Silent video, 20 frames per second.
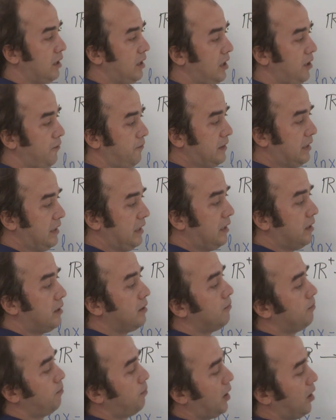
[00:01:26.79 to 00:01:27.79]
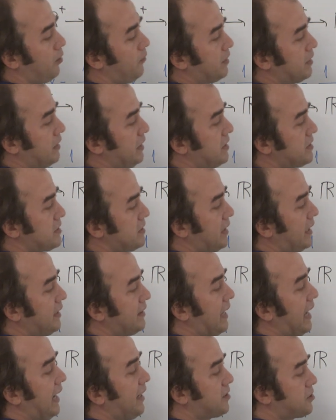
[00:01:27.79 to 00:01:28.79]
If the power is
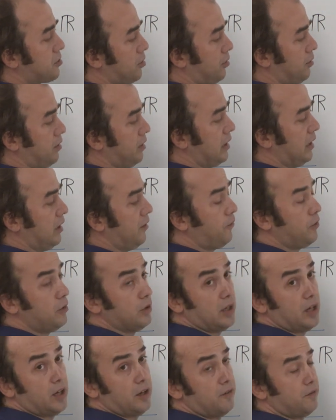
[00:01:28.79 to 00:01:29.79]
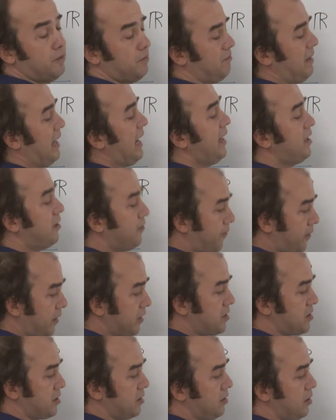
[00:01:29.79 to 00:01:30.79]
not x only, if you have any
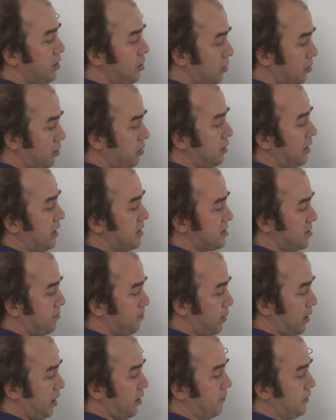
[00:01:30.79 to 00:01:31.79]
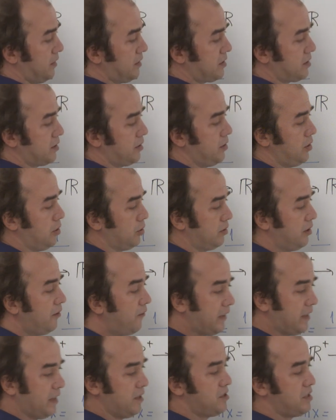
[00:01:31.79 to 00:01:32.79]
function u as the power, you
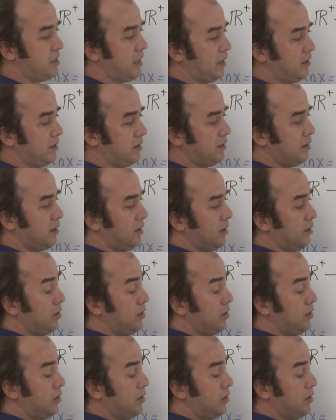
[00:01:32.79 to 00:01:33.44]
differentiate it.